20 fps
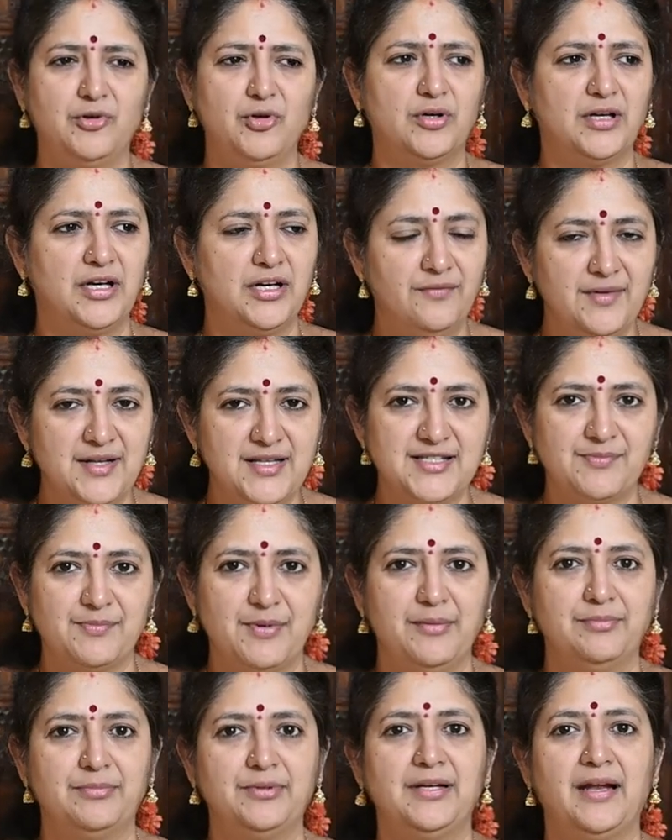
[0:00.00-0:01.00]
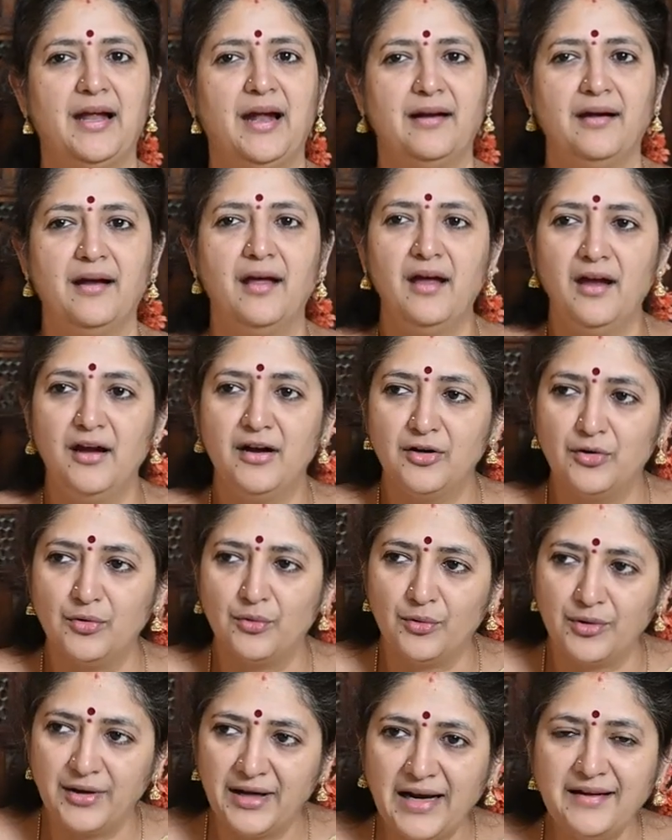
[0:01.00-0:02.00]
to convince people and
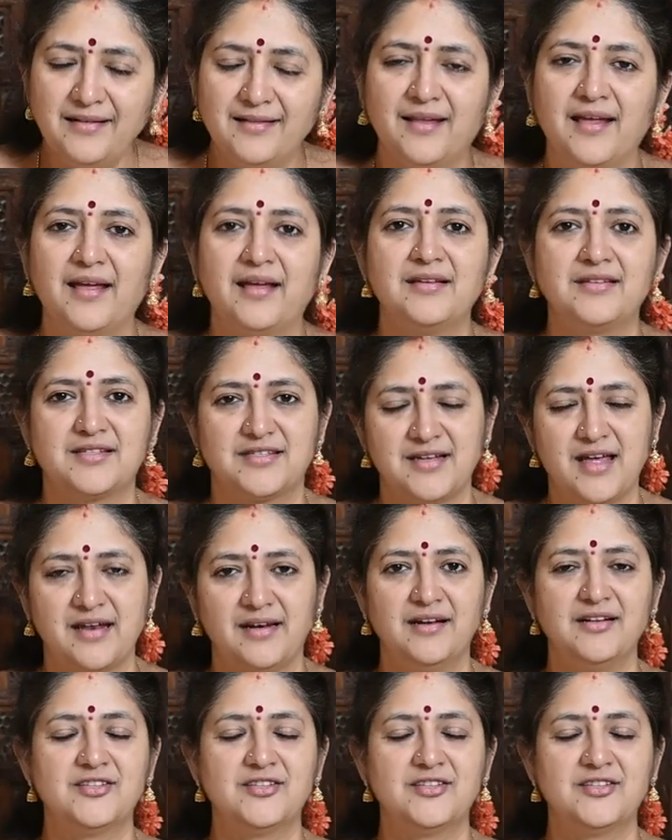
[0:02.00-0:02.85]
to get things done.